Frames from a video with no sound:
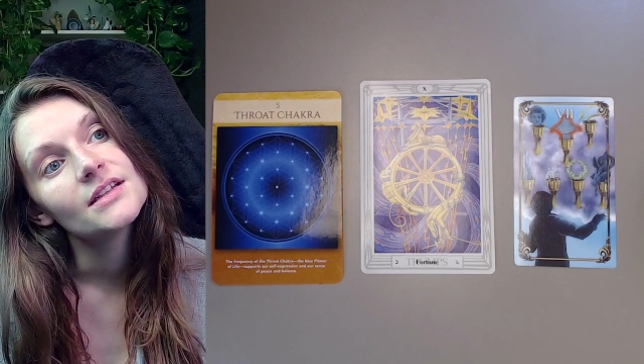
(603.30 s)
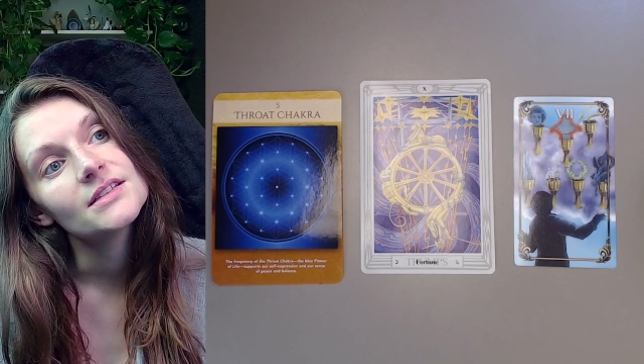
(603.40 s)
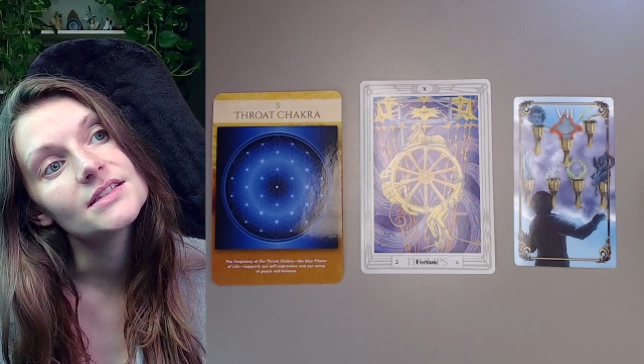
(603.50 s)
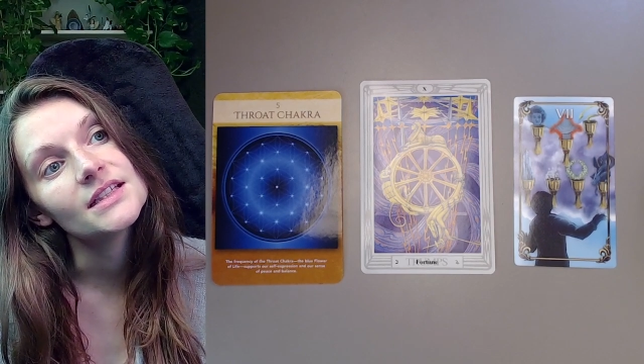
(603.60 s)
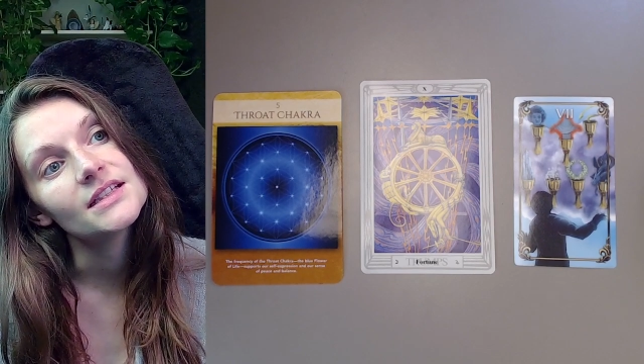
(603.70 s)

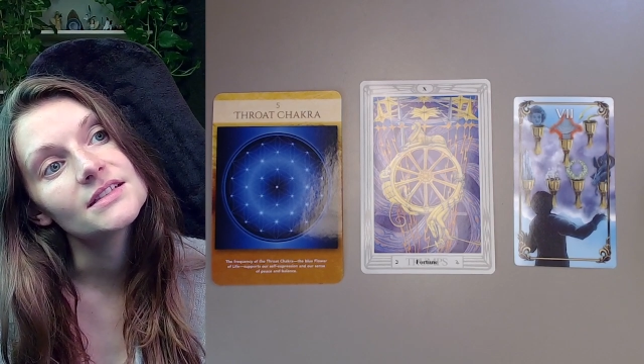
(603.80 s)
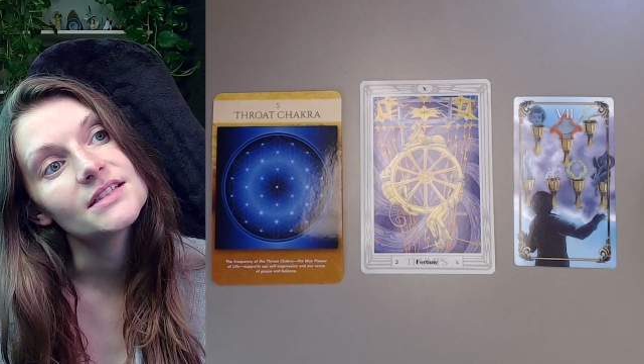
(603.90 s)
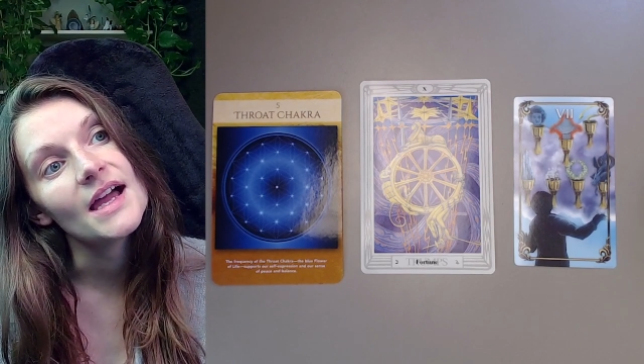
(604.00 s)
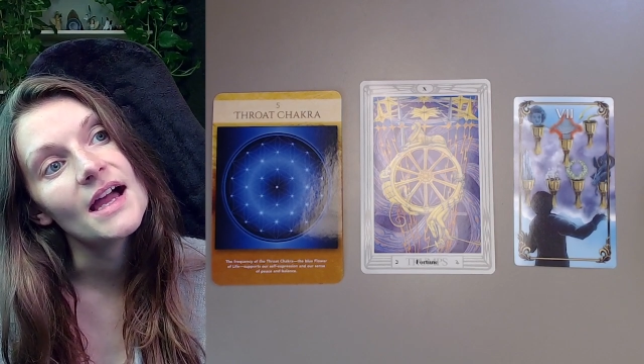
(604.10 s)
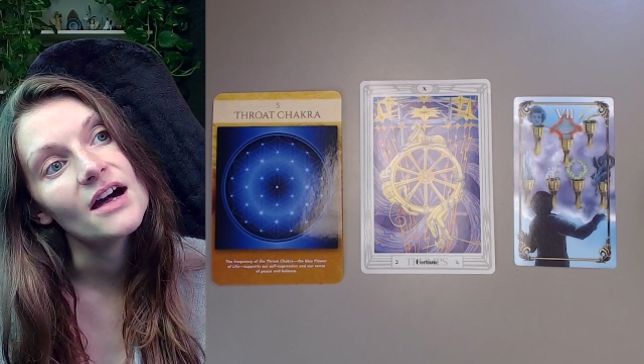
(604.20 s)
seek to
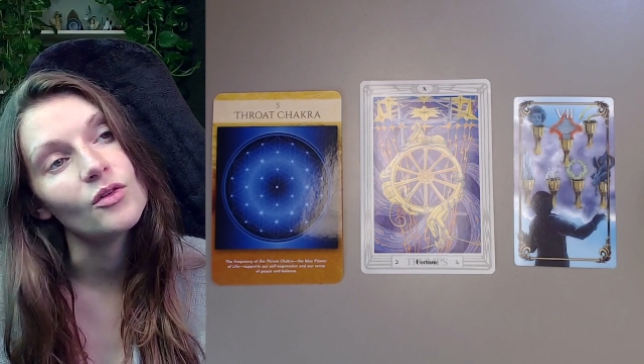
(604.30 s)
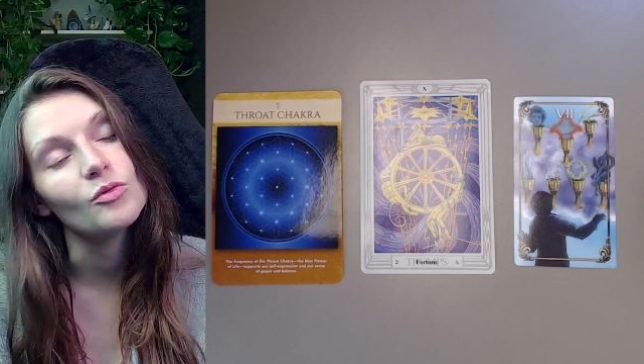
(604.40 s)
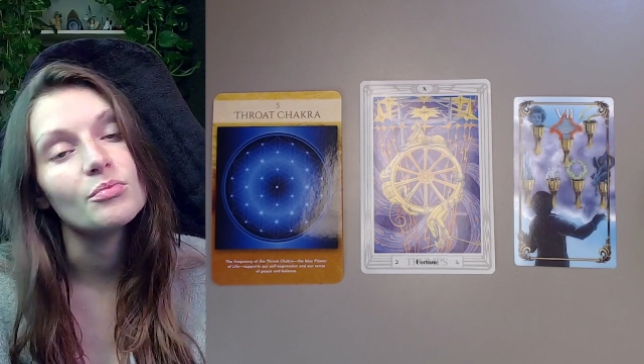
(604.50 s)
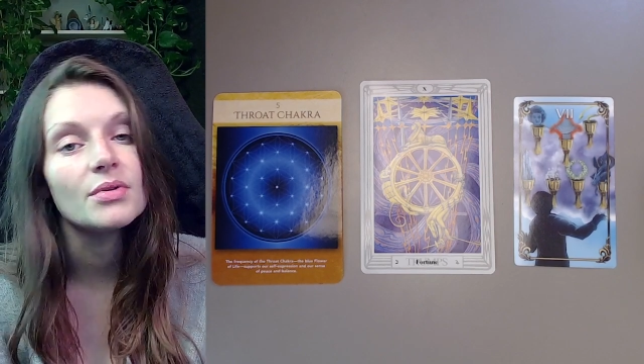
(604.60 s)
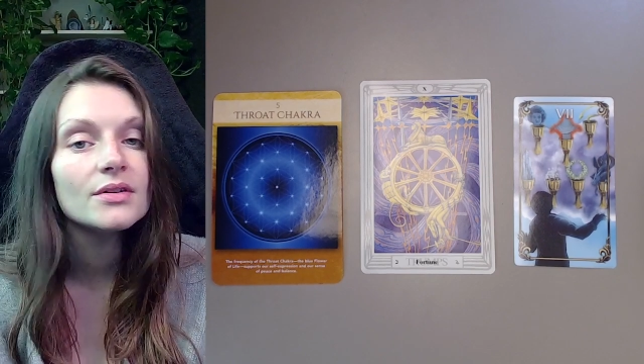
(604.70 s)

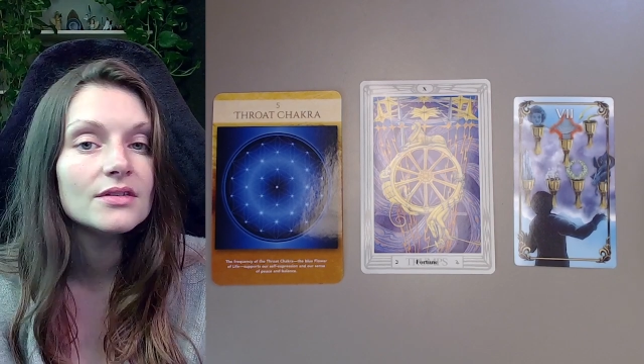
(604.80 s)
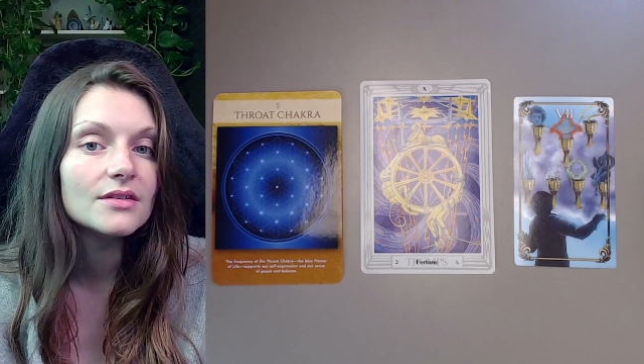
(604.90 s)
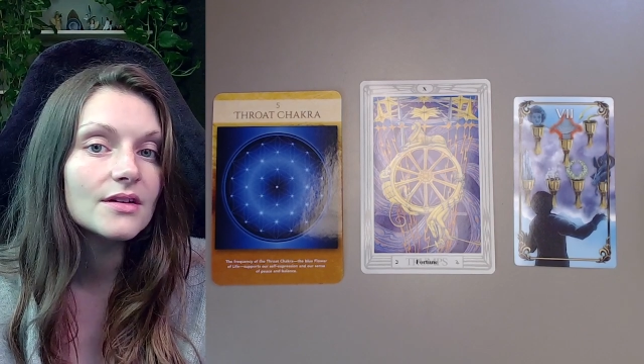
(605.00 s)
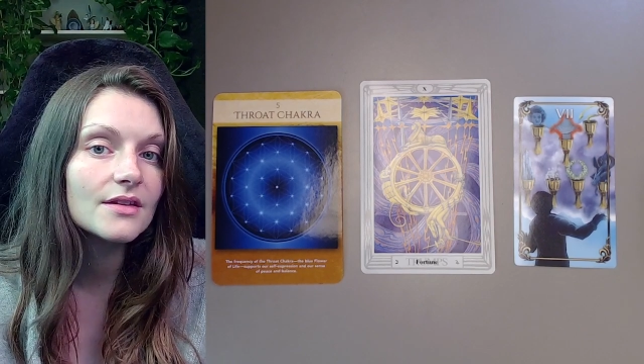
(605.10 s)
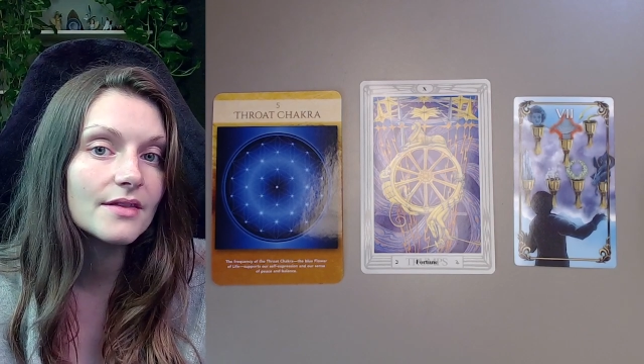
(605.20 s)
help
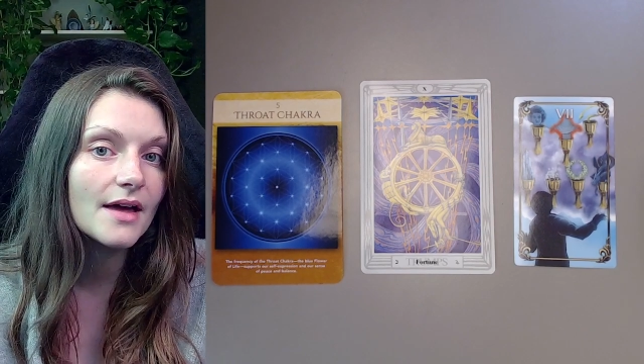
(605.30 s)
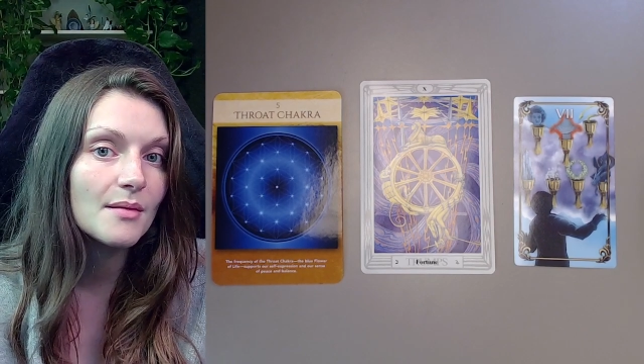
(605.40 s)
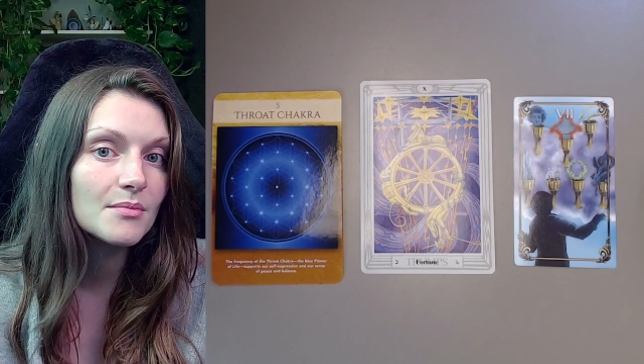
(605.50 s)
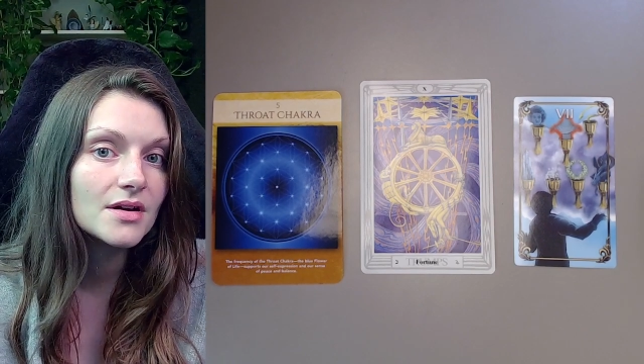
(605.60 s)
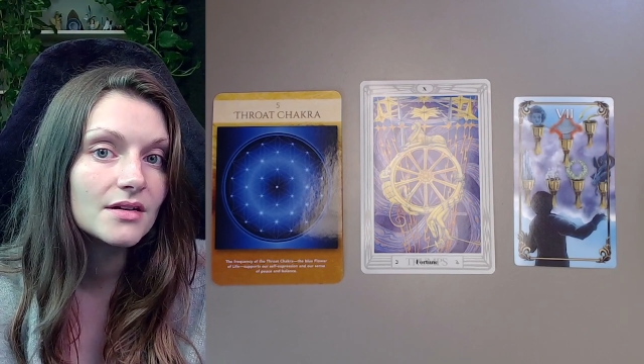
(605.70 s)
them